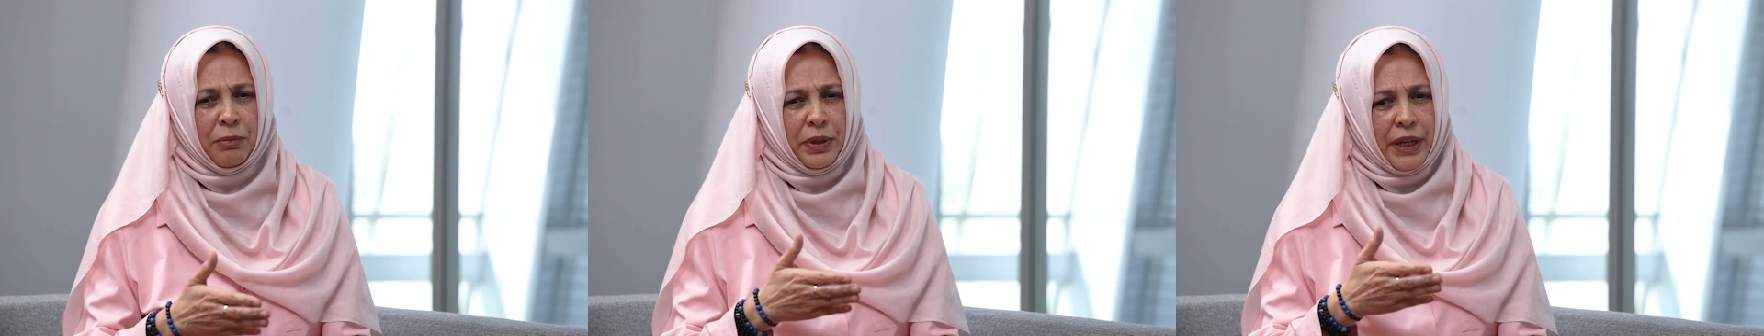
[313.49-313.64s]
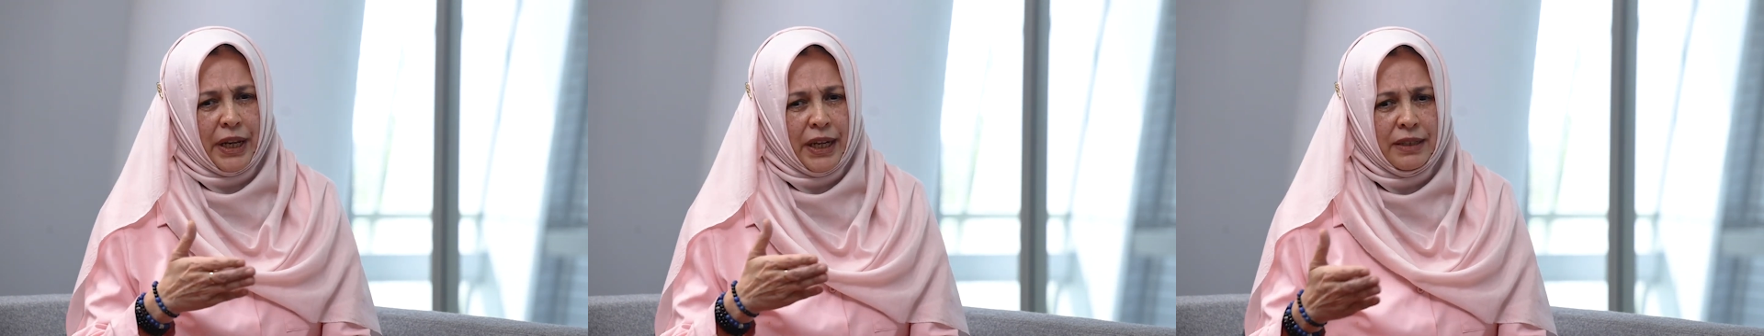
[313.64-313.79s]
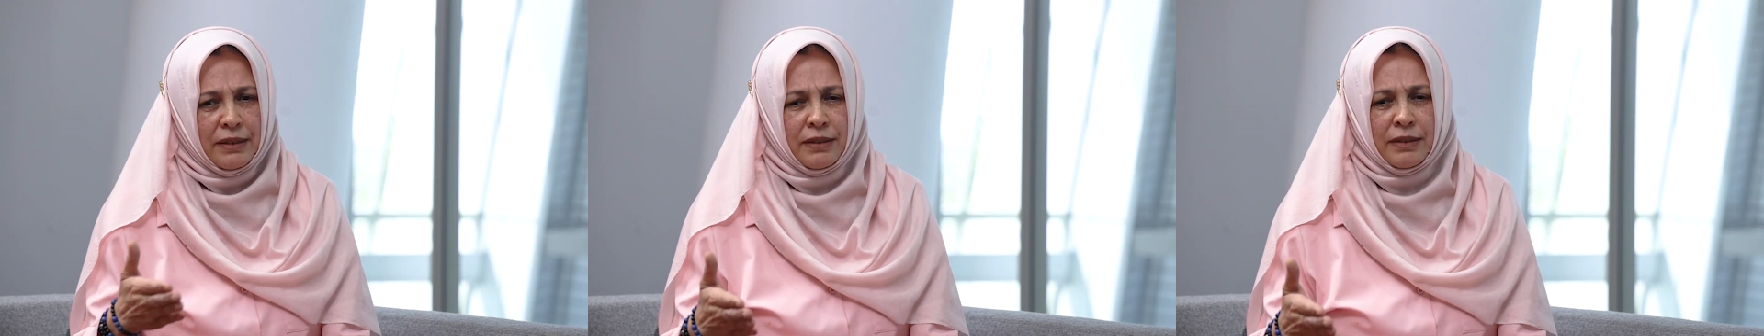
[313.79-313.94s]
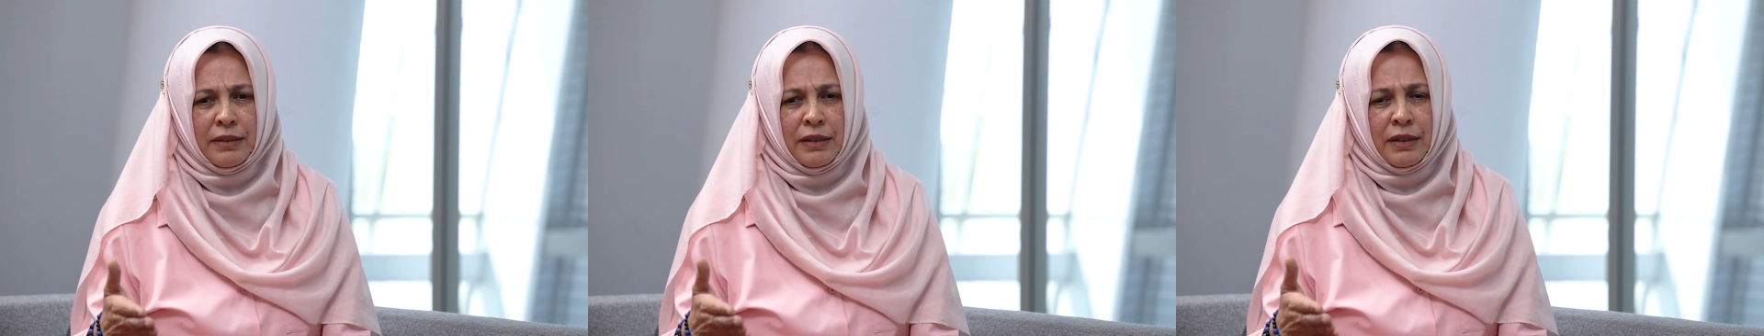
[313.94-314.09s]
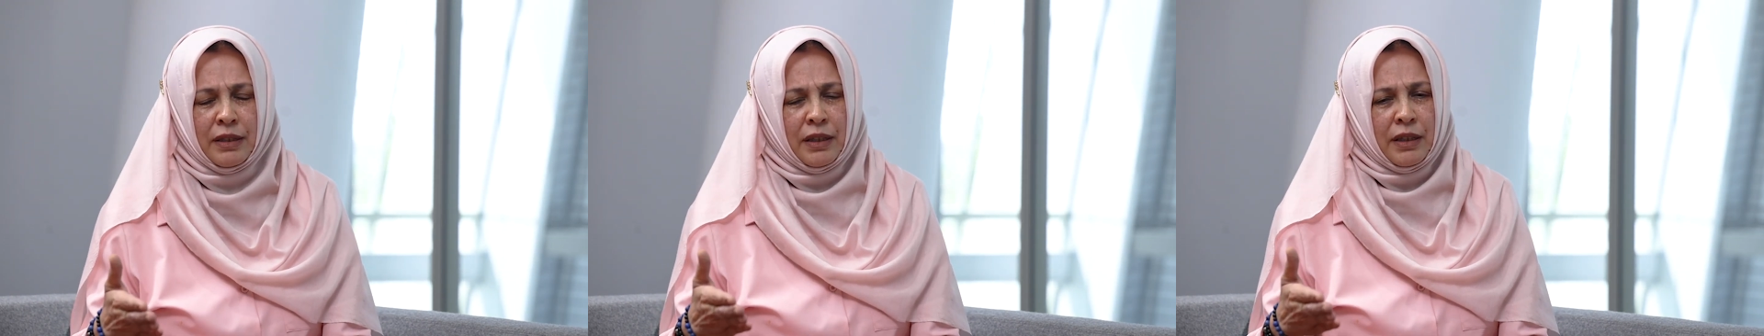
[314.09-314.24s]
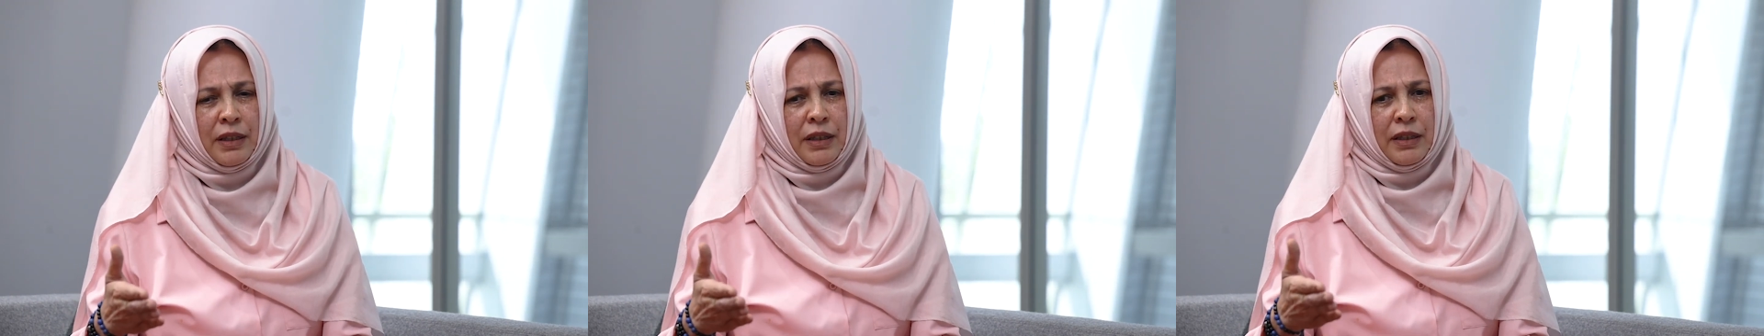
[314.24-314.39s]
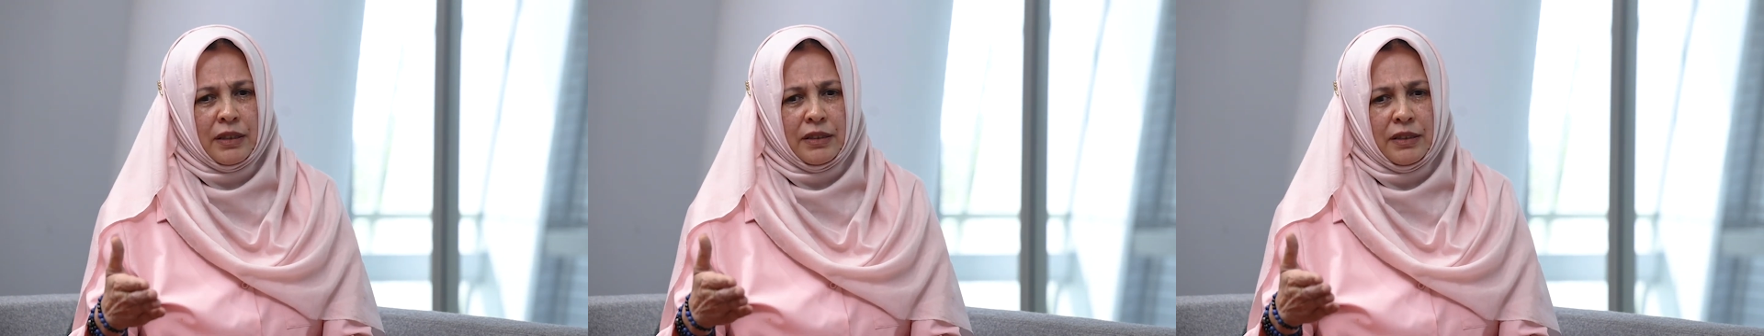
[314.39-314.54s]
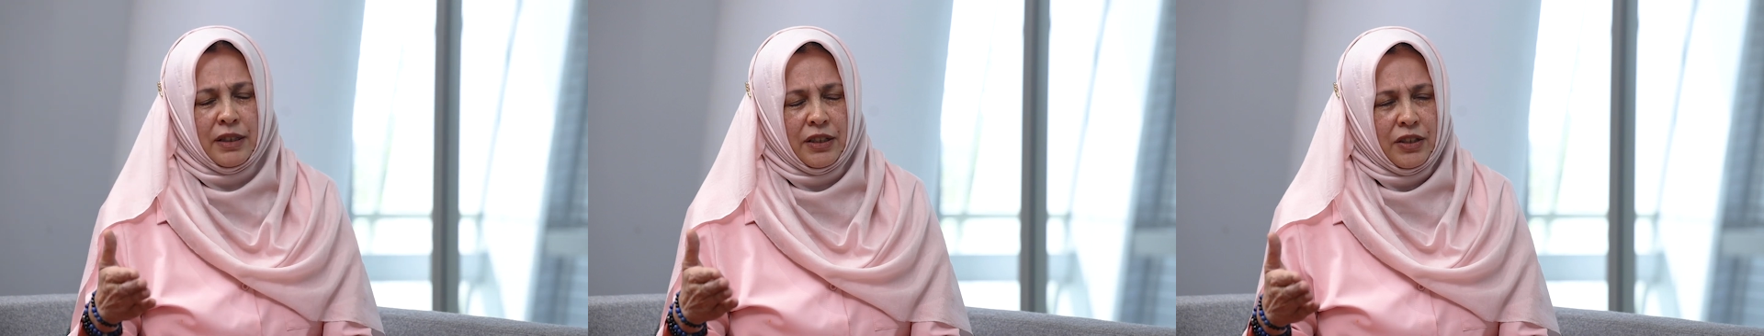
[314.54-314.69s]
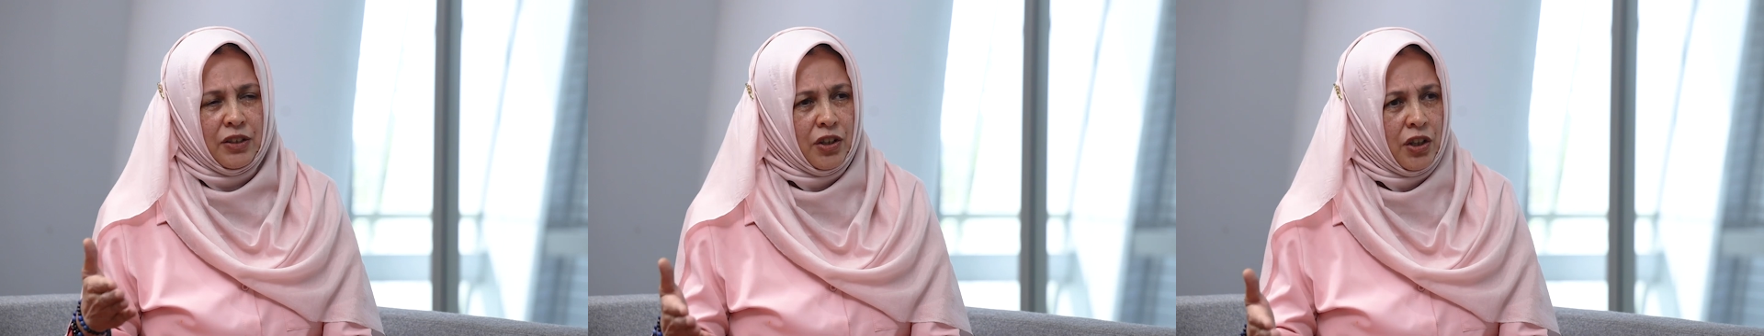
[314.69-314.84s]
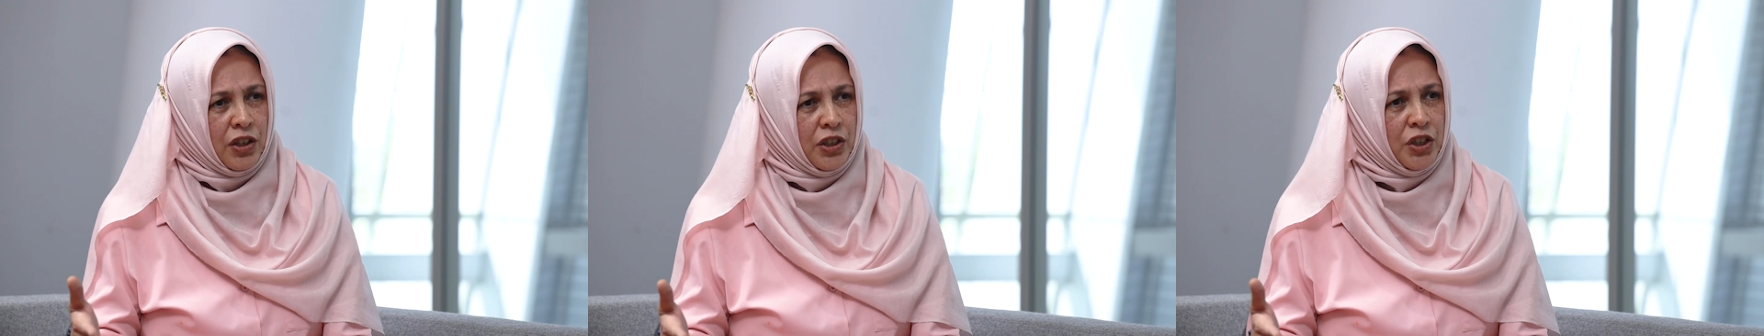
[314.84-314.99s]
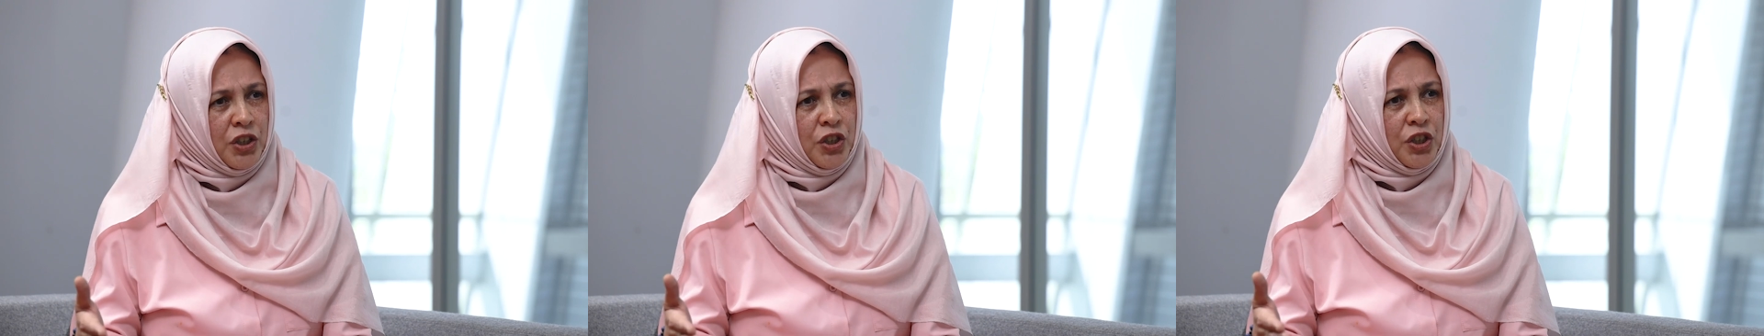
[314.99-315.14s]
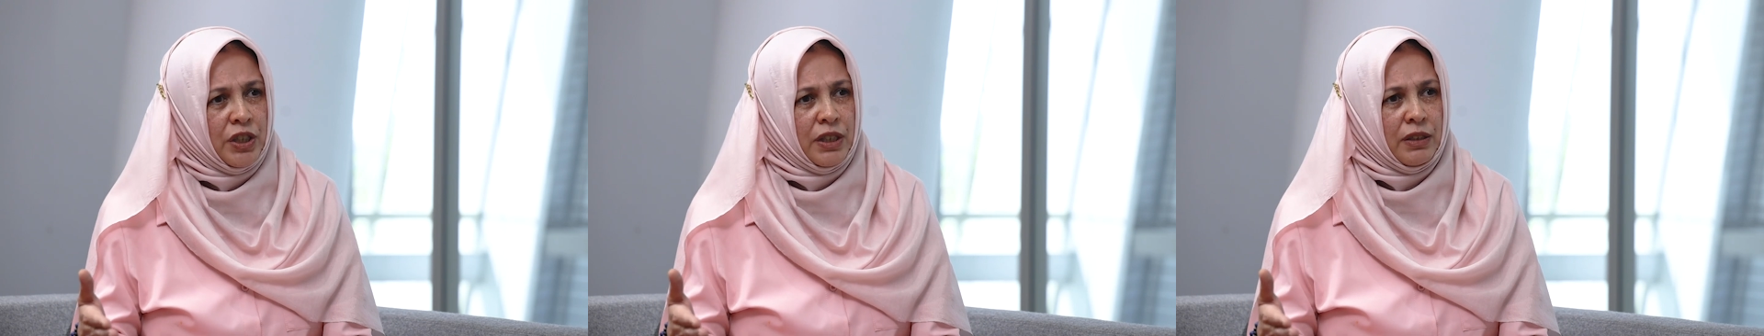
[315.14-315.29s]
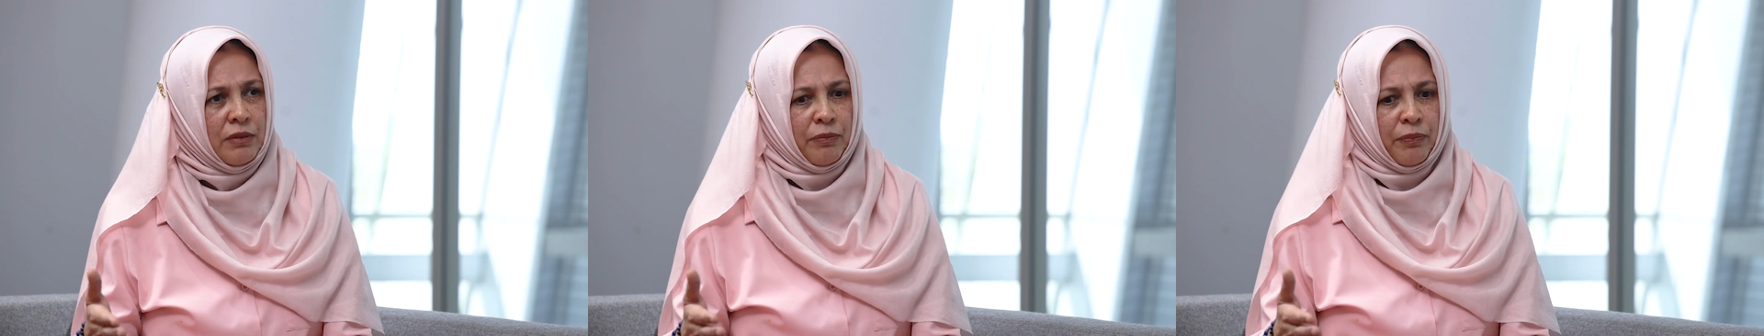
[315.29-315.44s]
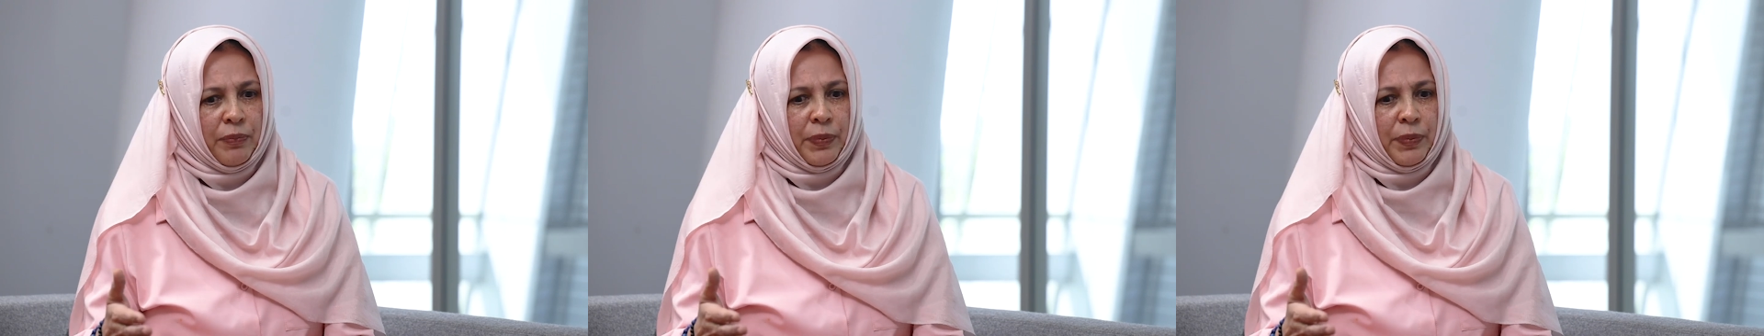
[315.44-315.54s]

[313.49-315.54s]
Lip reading: embrace technology,